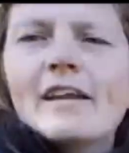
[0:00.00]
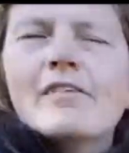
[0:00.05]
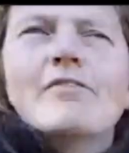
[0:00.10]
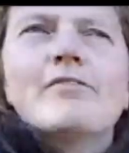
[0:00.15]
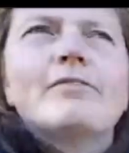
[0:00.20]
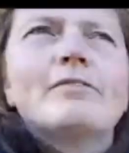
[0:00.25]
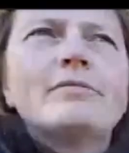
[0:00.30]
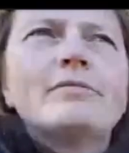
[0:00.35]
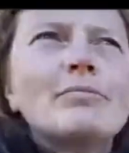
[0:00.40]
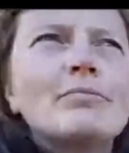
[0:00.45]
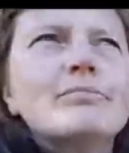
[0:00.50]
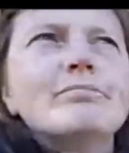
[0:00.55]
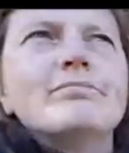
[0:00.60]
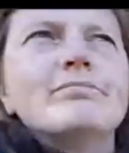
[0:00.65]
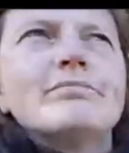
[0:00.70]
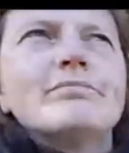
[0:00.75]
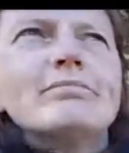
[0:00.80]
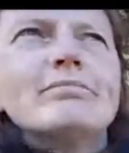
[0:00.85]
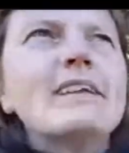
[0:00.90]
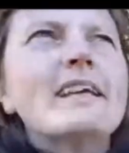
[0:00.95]
of,
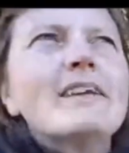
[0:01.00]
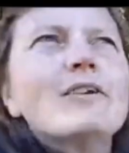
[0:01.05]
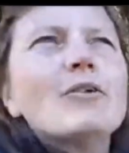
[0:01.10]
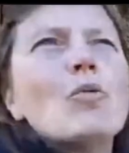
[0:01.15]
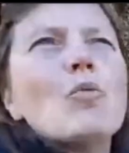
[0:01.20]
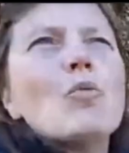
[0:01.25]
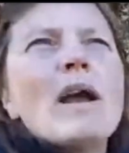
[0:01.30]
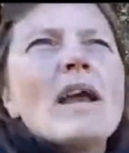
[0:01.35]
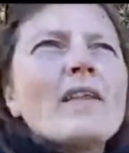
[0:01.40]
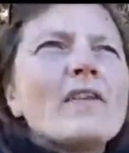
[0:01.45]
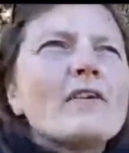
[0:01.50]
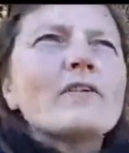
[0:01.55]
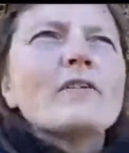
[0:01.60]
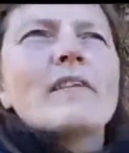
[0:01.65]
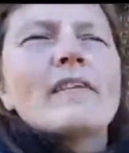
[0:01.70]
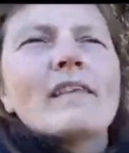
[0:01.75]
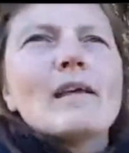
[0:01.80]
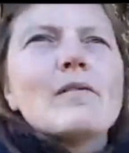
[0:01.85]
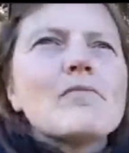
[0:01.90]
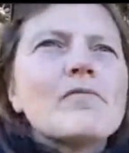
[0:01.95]
in a way, they're in the
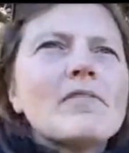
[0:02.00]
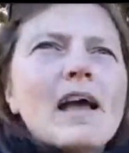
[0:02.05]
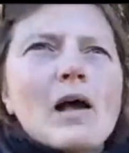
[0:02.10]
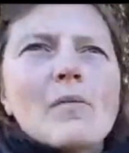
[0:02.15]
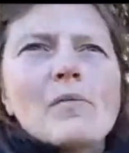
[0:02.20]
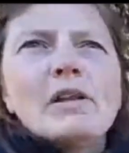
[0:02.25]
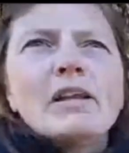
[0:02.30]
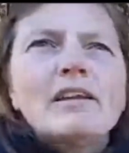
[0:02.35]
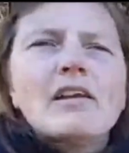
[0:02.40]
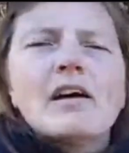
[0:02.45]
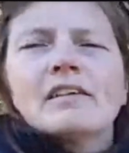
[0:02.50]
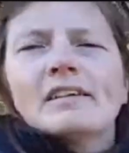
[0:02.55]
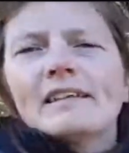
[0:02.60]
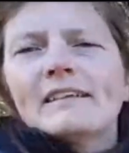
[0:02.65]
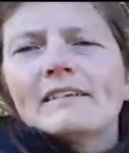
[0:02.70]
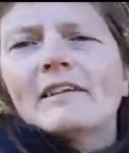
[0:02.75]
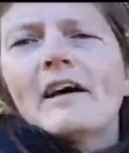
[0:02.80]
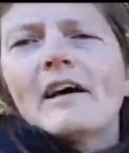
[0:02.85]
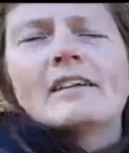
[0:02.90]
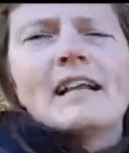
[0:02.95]
same family,
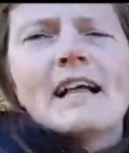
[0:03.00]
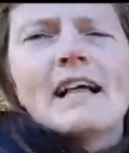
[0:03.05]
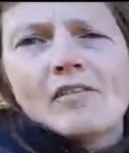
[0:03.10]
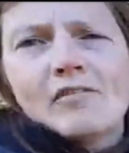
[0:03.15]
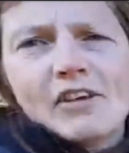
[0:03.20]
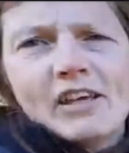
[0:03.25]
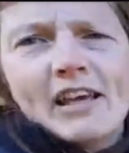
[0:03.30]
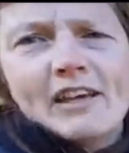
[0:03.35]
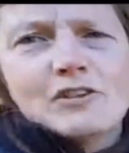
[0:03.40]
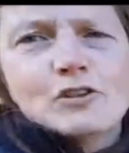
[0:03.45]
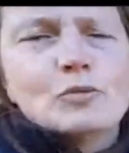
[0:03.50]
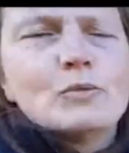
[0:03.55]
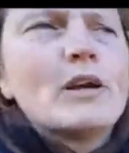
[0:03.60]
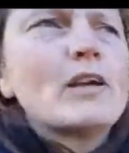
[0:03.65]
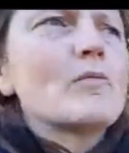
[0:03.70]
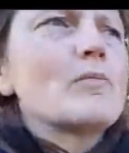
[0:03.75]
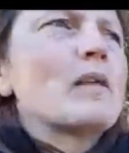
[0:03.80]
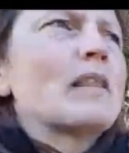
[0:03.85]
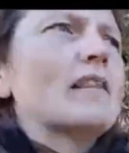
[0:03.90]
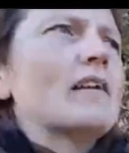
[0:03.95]
not classification wise,
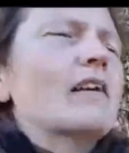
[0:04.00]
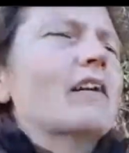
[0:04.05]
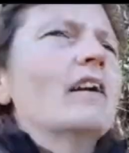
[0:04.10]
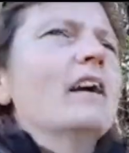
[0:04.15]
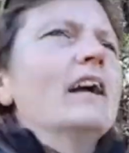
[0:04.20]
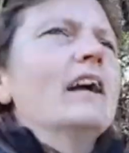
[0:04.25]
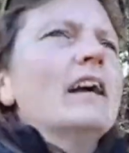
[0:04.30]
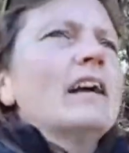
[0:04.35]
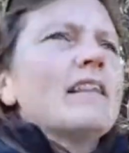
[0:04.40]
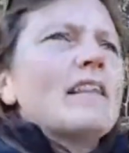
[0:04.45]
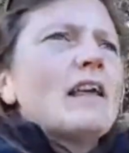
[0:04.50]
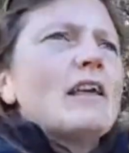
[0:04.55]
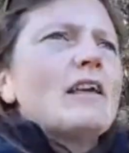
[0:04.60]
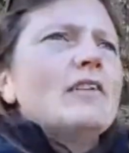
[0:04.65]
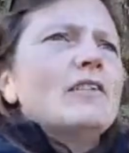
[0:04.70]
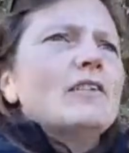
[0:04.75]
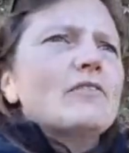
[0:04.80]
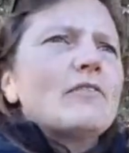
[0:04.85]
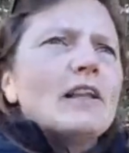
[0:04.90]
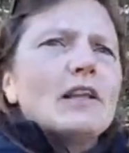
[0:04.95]
but they
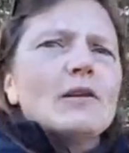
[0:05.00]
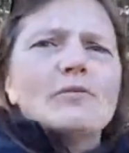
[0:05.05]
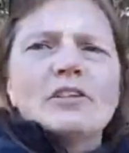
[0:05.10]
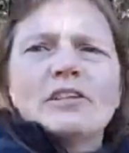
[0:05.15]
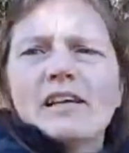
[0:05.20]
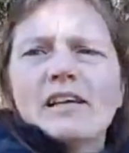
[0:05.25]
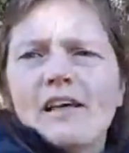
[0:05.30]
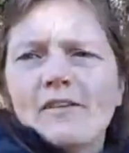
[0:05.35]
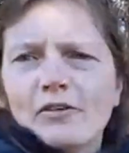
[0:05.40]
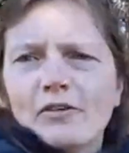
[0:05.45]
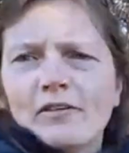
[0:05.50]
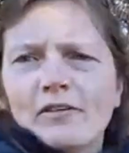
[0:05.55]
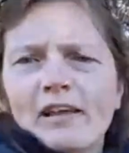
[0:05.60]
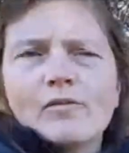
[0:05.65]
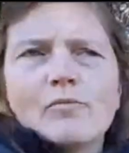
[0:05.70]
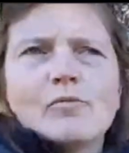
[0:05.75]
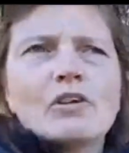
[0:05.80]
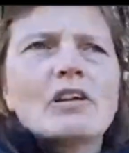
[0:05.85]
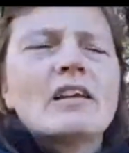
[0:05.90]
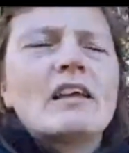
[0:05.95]
develop together in that
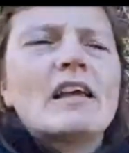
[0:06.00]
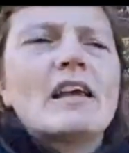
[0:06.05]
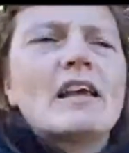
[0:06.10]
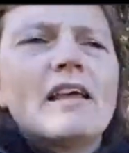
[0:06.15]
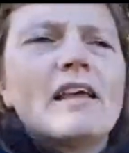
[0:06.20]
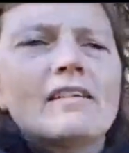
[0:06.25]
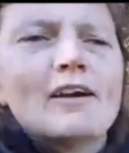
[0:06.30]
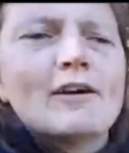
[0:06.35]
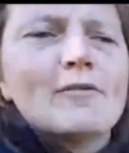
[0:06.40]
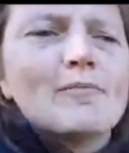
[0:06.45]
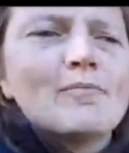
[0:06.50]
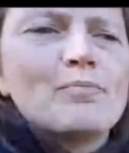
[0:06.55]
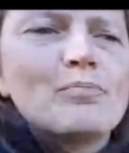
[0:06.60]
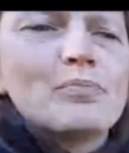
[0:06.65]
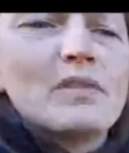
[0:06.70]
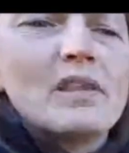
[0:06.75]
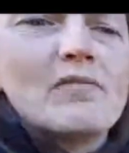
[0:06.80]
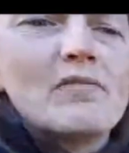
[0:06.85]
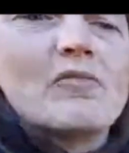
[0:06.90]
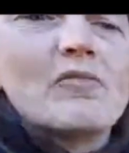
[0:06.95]
community, and
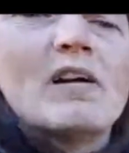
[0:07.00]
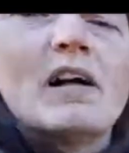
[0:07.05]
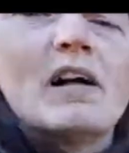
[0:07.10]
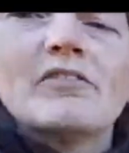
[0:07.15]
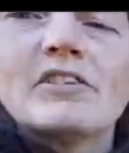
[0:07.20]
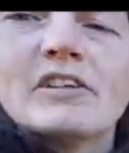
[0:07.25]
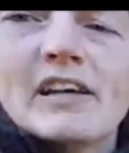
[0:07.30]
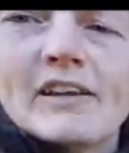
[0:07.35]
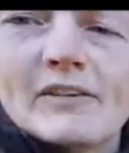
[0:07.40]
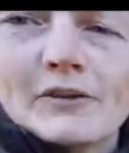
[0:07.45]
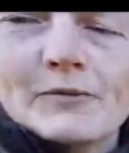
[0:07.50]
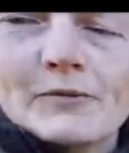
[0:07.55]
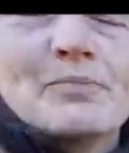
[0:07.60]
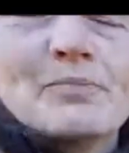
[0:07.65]
they've evolved together.